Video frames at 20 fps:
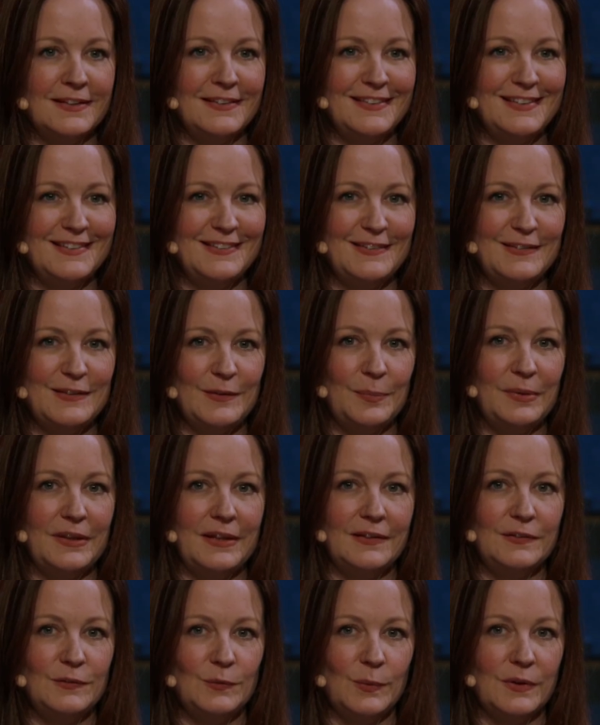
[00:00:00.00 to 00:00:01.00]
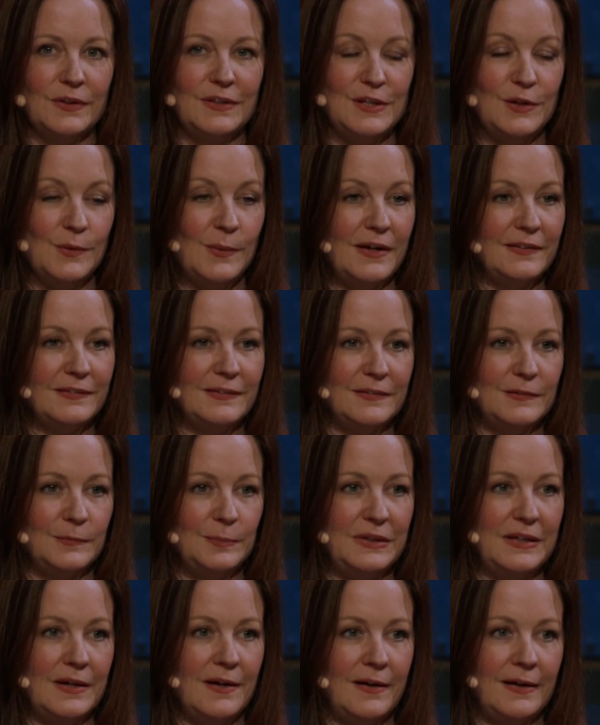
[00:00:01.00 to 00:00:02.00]
this is a place where the US is
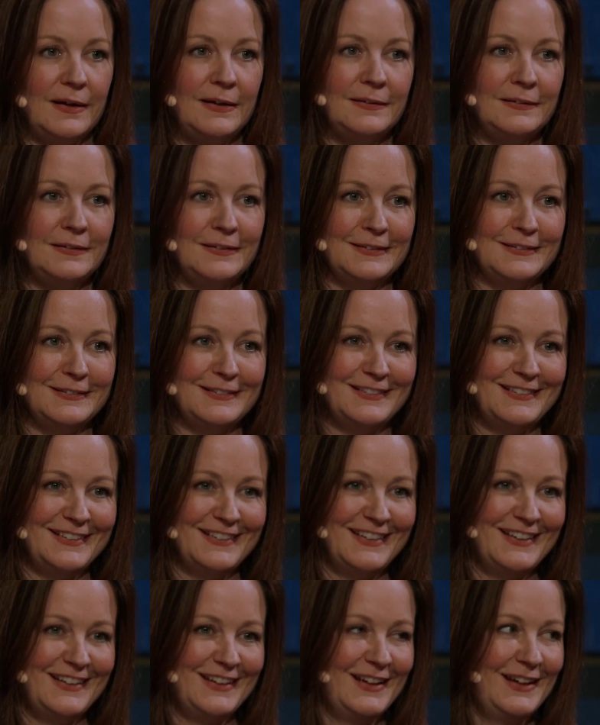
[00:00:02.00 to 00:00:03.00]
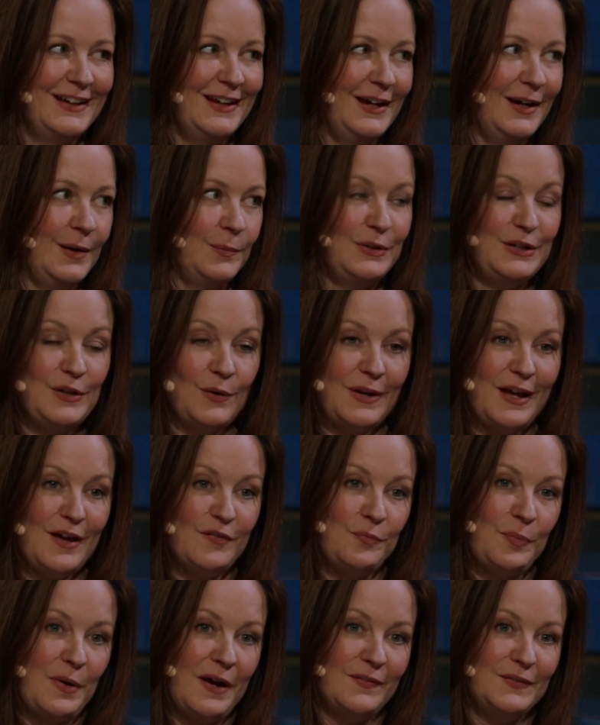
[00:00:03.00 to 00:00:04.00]
behind. We don't
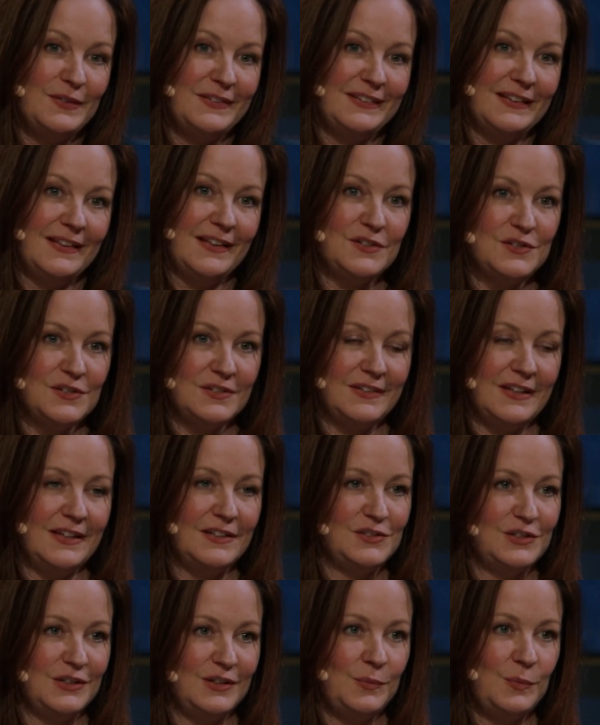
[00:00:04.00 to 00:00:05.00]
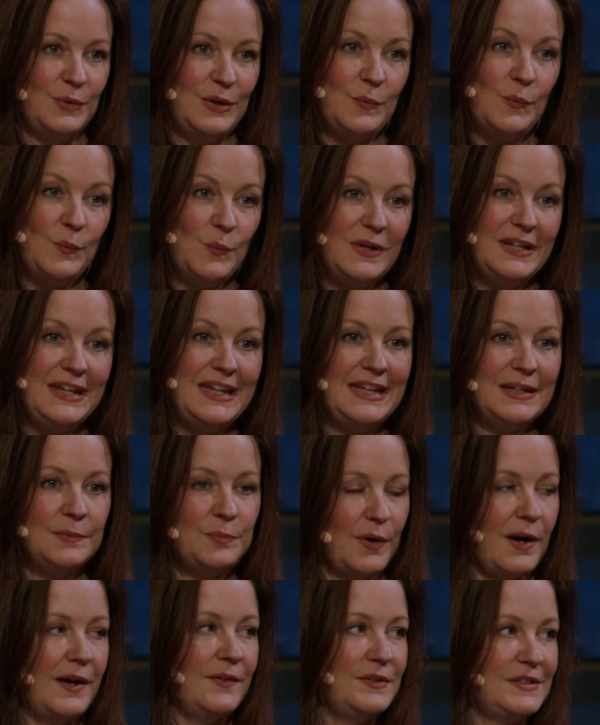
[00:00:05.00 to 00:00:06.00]
have privacy legislation, and we need
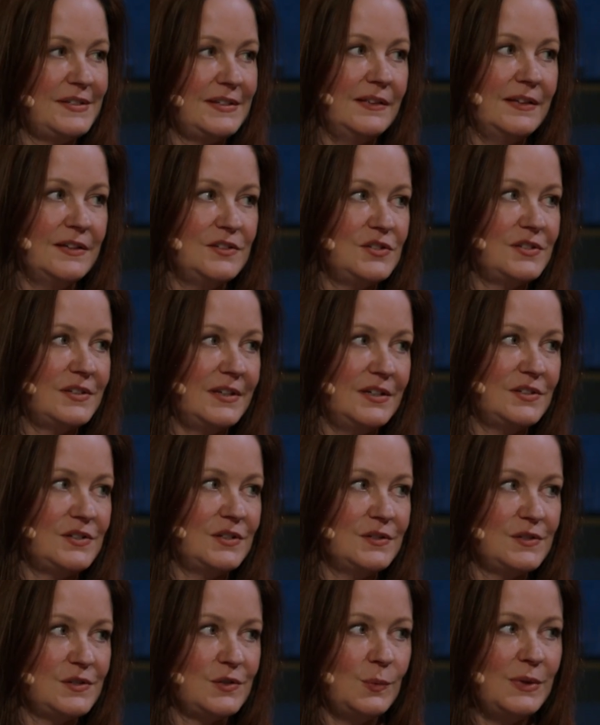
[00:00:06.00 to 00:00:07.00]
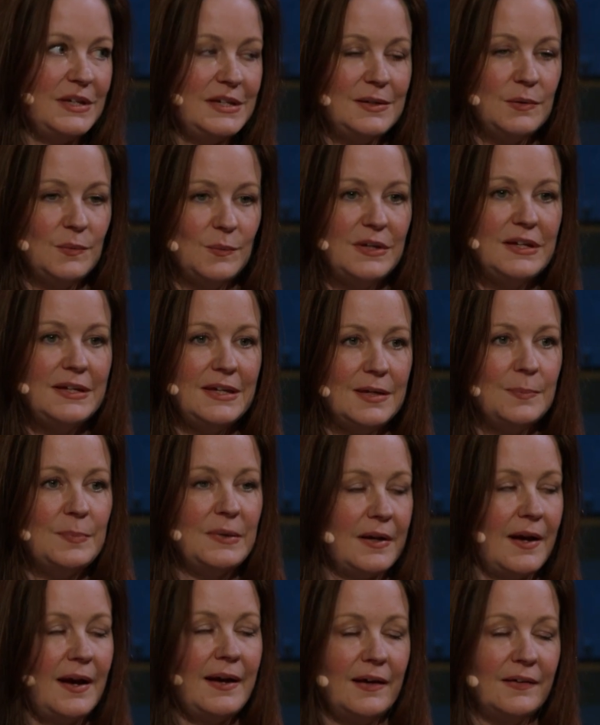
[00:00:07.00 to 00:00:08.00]
privacy legislation. So we keep
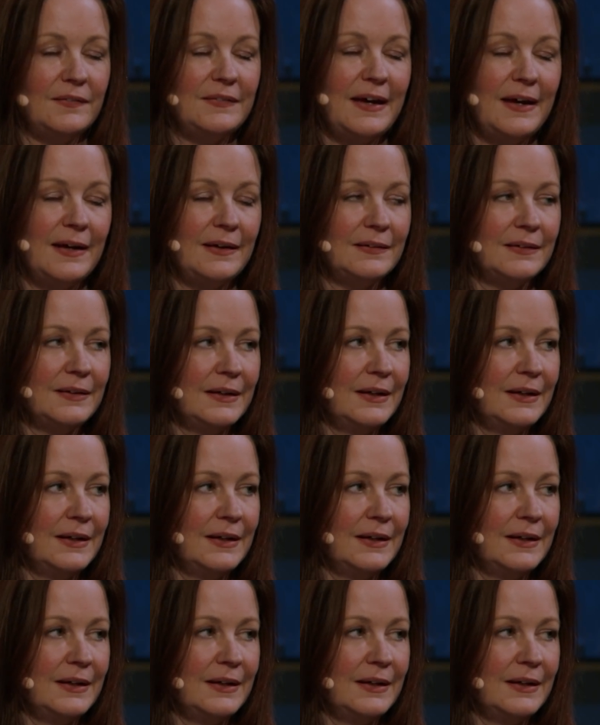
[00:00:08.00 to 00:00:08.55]
an eye on that.